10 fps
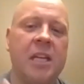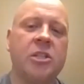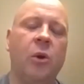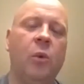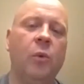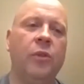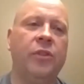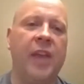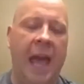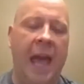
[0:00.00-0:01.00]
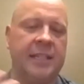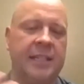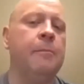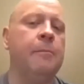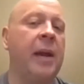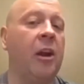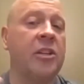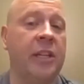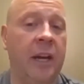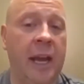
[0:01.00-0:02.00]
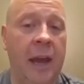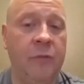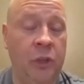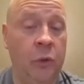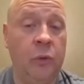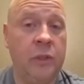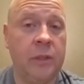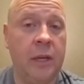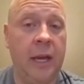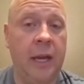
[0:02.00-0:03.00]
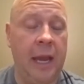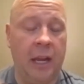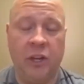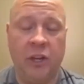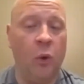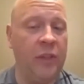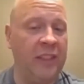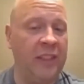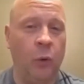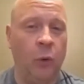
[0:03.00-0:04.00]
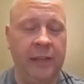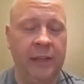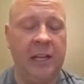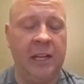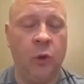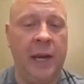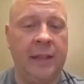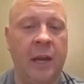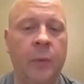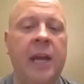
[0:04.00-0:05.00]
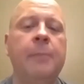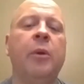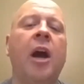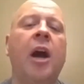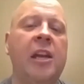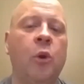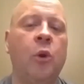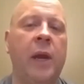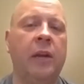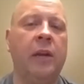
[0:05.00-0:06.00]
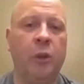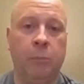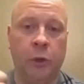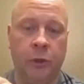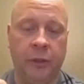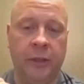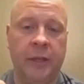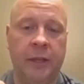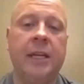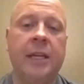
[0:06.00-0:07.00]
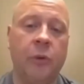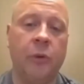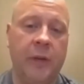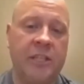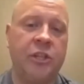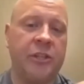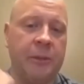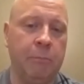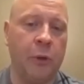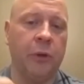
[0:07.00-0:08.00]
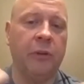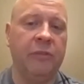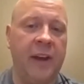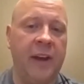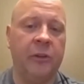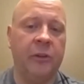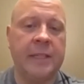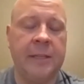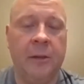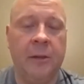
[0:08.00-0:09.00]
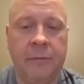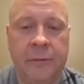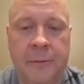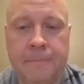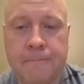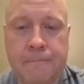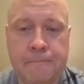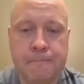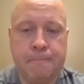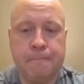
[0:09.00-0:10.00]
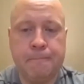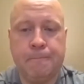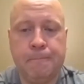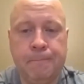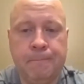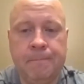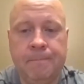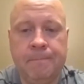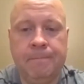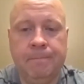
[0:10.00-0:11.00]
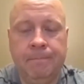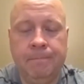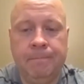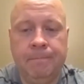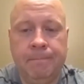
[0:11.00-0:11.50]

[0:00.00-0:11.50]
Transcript: So that's the comparison I have to use. And I know that they don't really equate that way, but I equate it for the burn. So it's mm-hmm. just the burn factor itself. Mm Hmm. Okay.